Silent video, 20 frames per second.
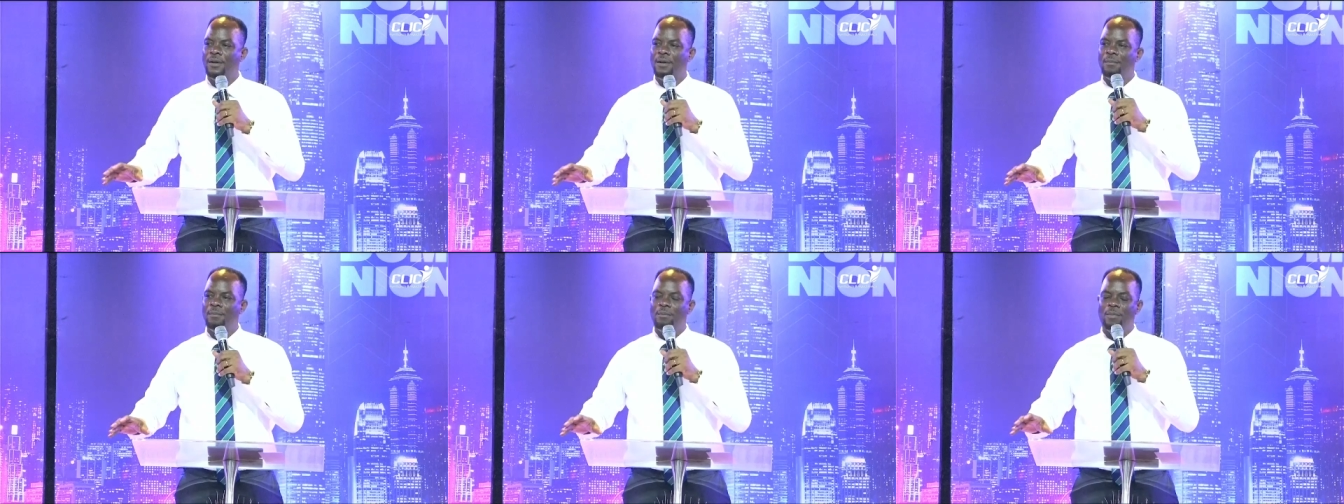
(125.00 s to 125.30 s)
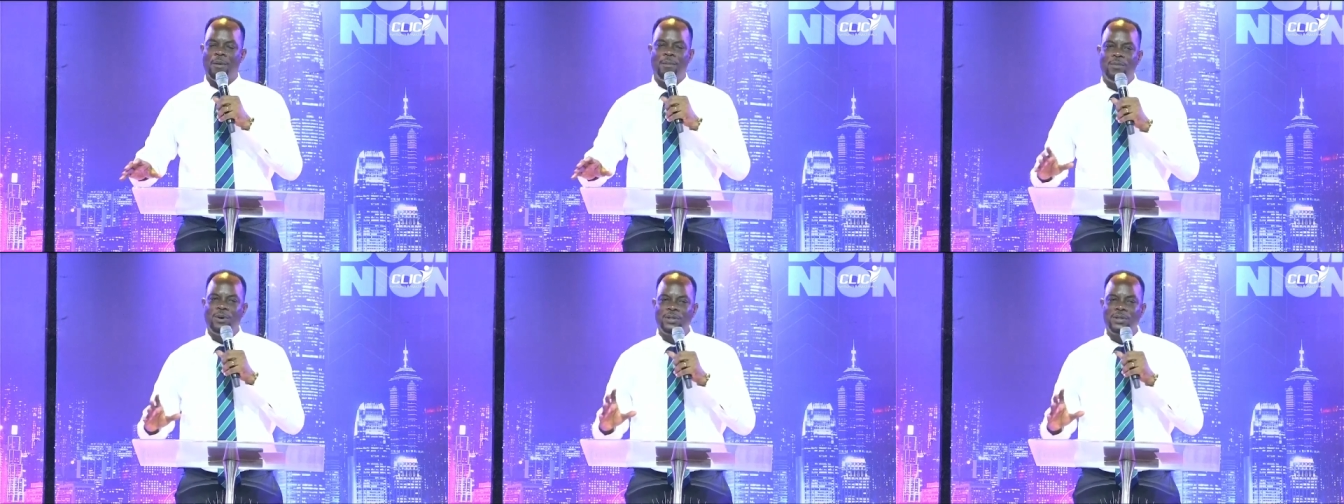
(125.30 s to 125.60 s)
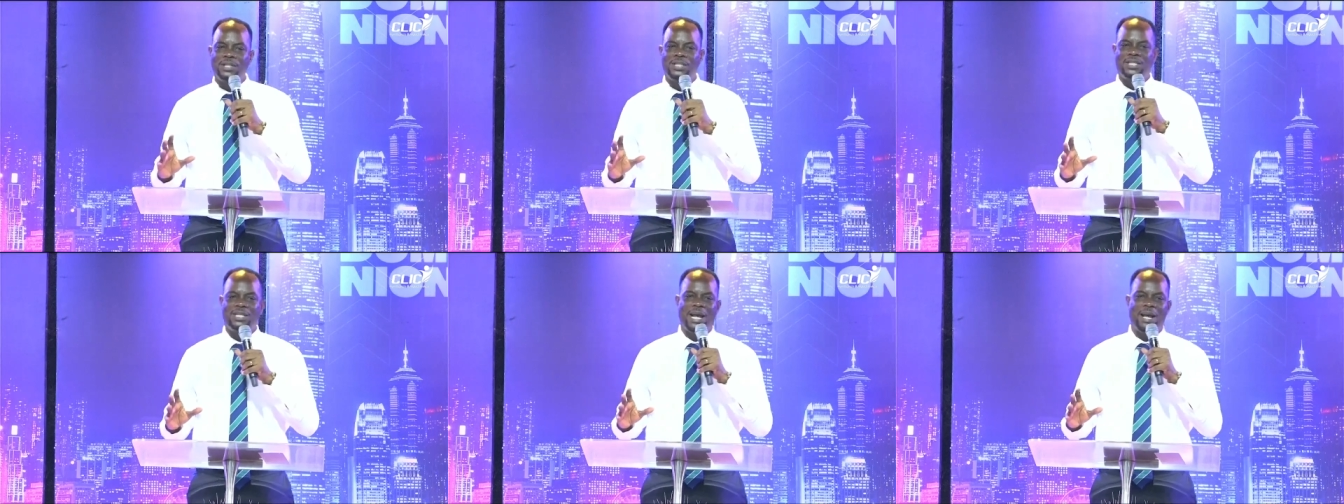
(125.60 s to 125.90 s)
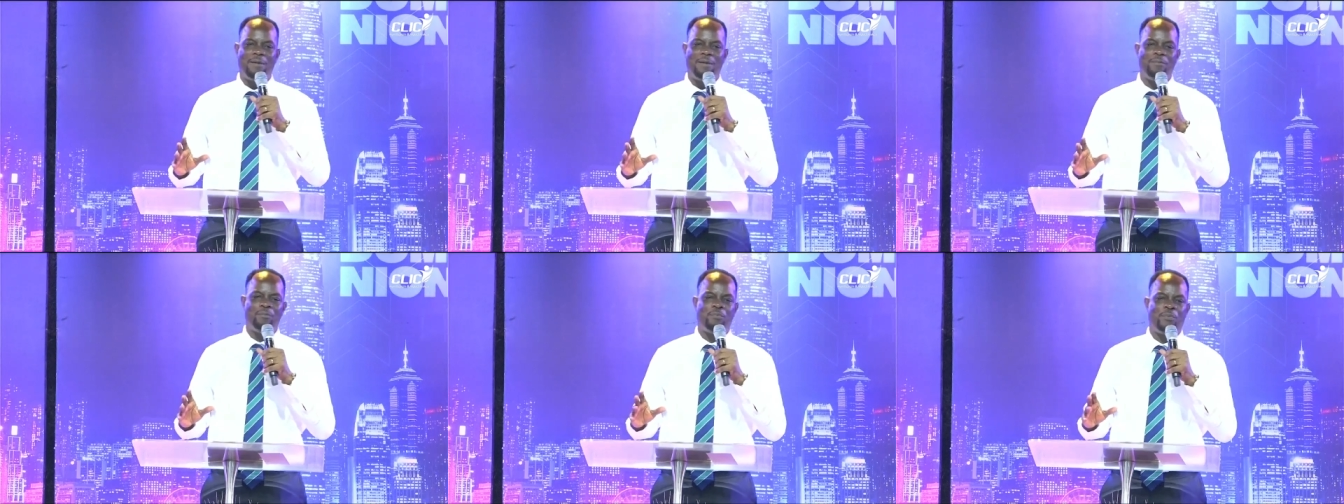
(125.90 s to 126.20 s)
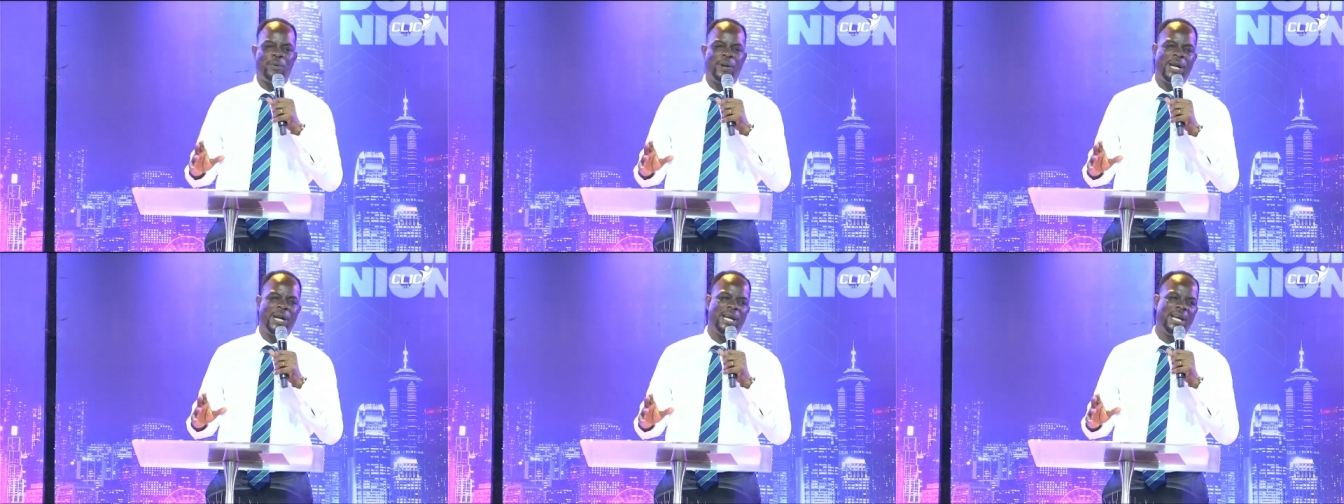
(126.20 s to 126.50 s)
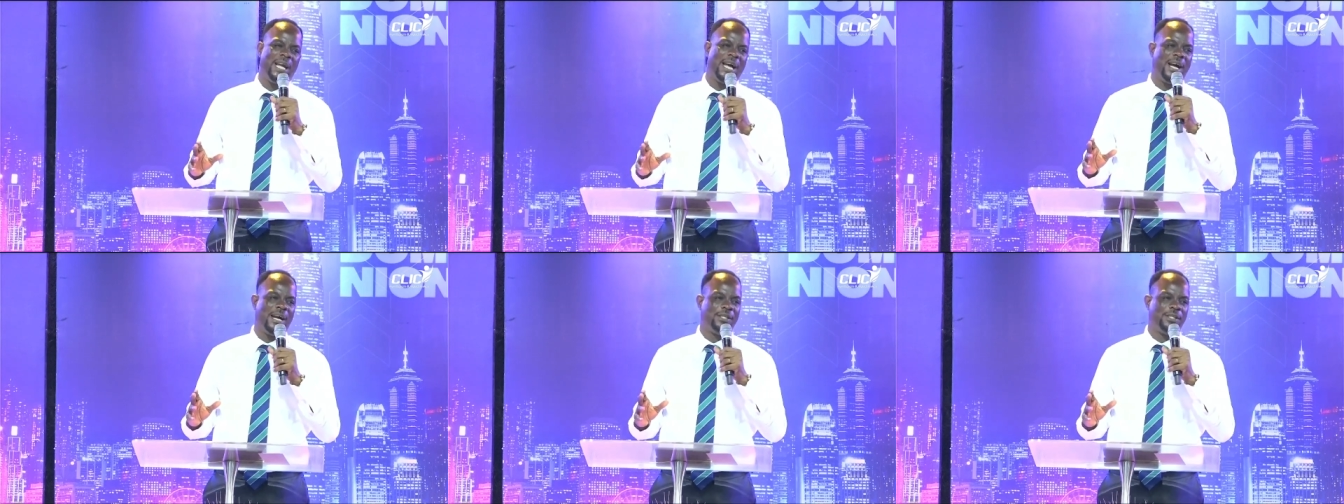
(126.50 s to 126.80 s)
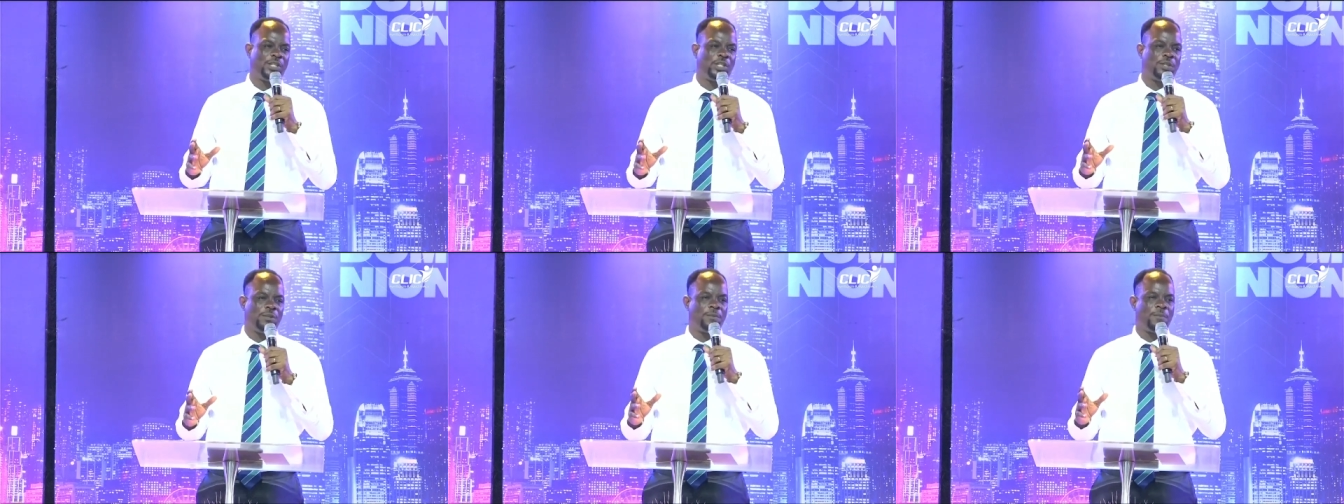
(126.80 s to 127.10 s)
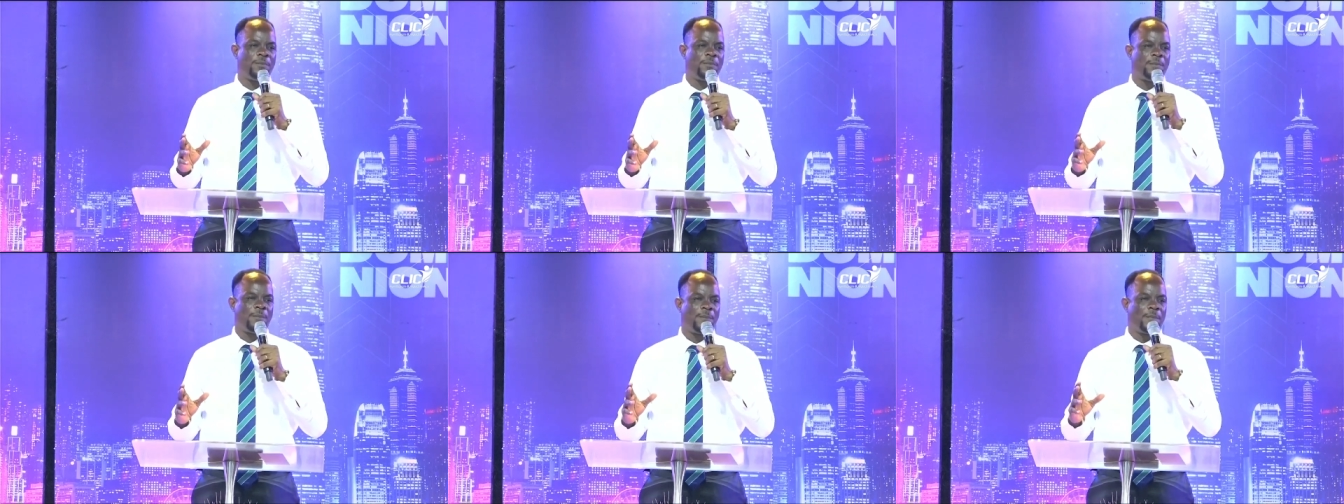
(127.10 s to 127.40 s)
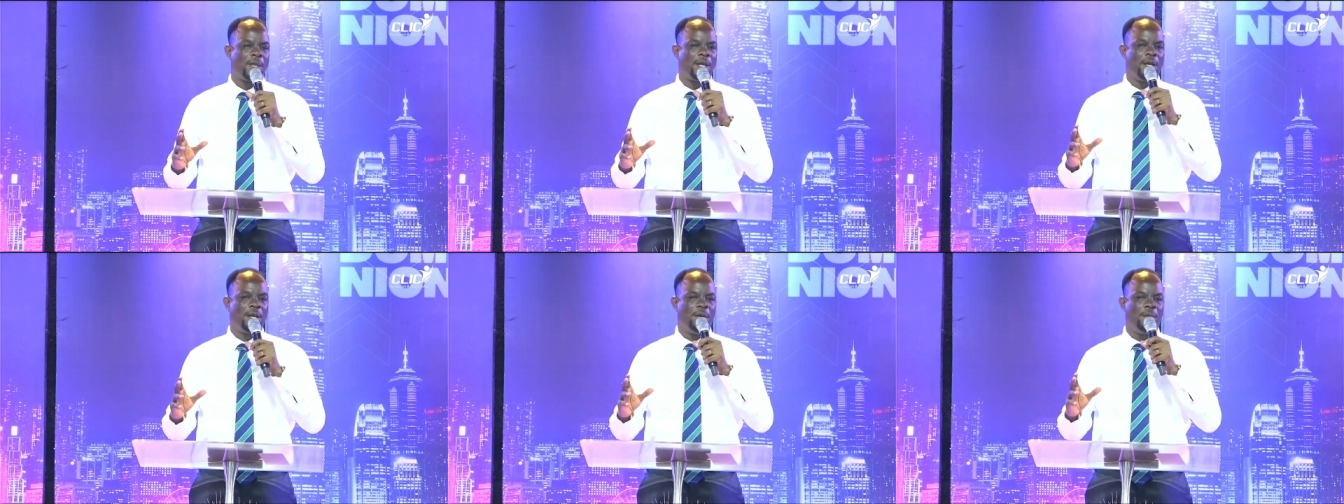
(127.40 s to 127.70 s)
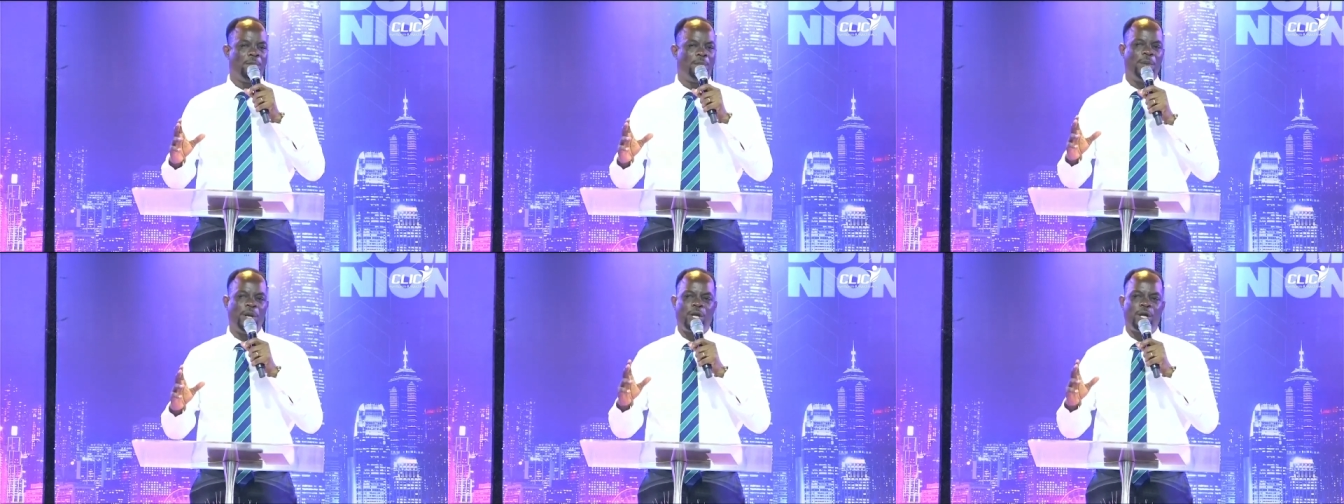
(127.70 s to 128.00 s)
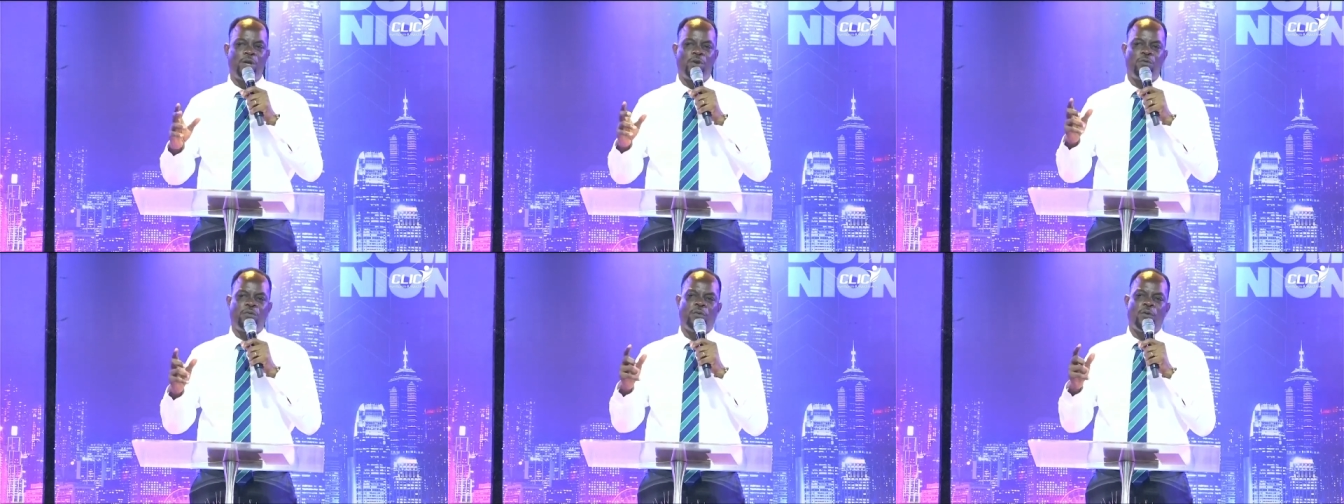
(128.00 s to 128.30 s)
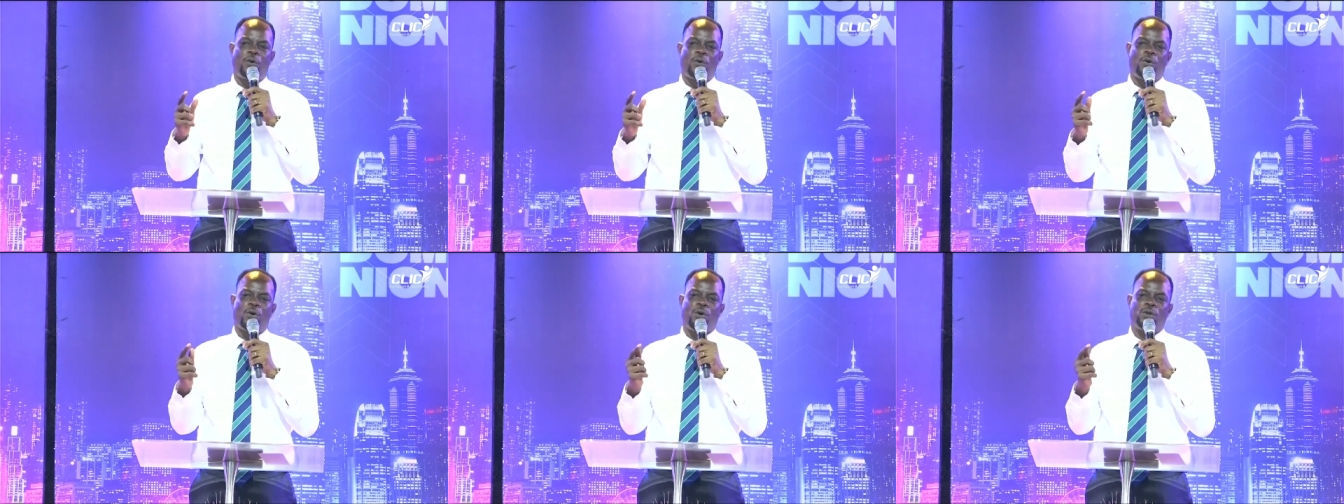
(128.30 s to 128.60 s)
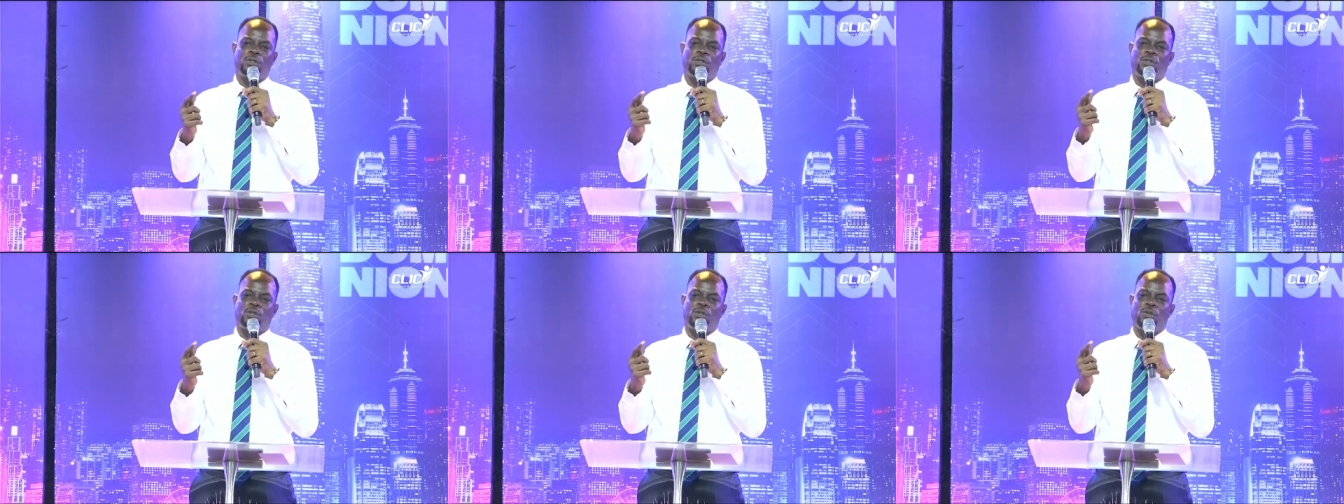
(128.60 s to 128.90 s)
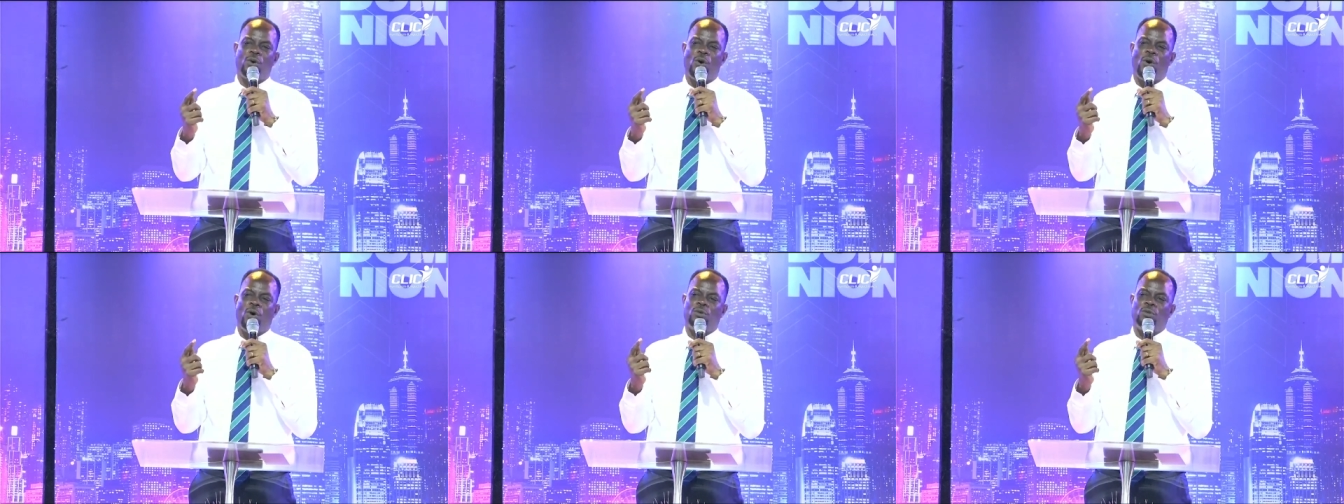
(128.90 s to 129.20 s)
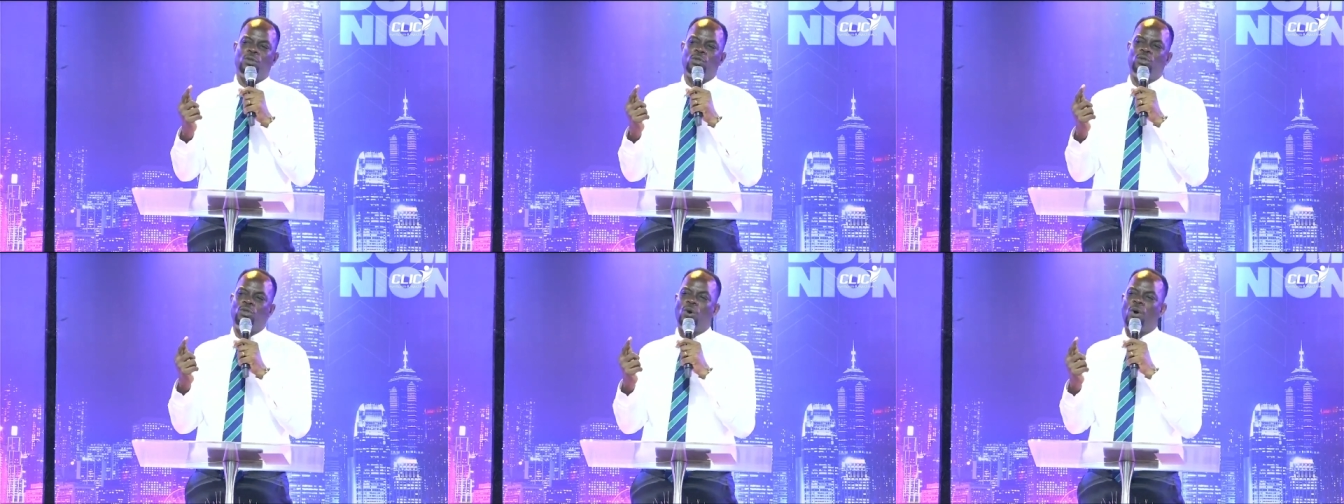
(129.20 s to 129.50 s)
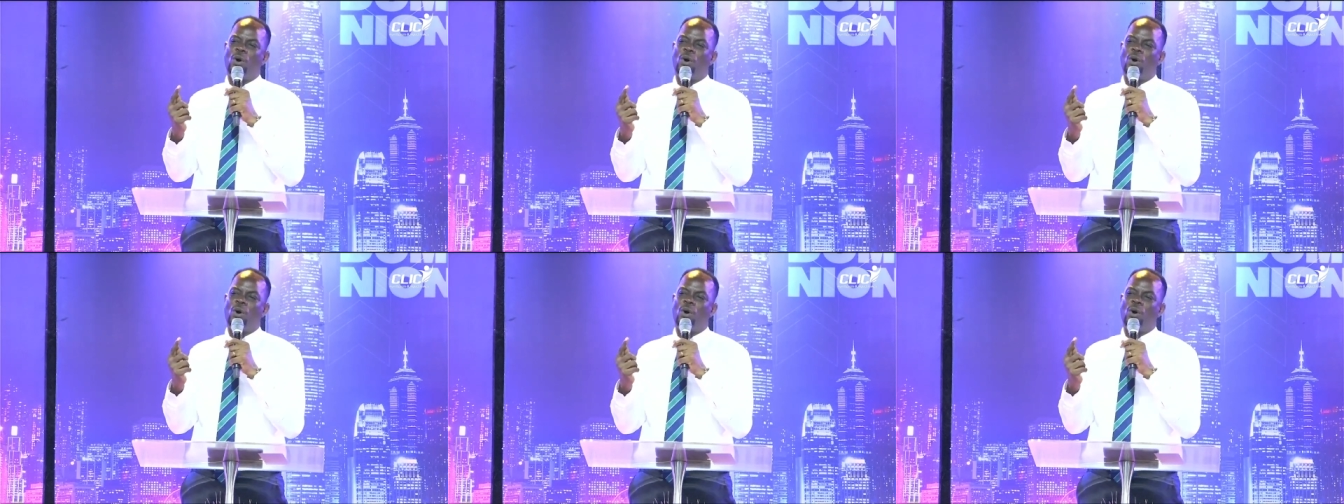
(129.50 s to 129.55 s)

But most time, prayers make you focus on your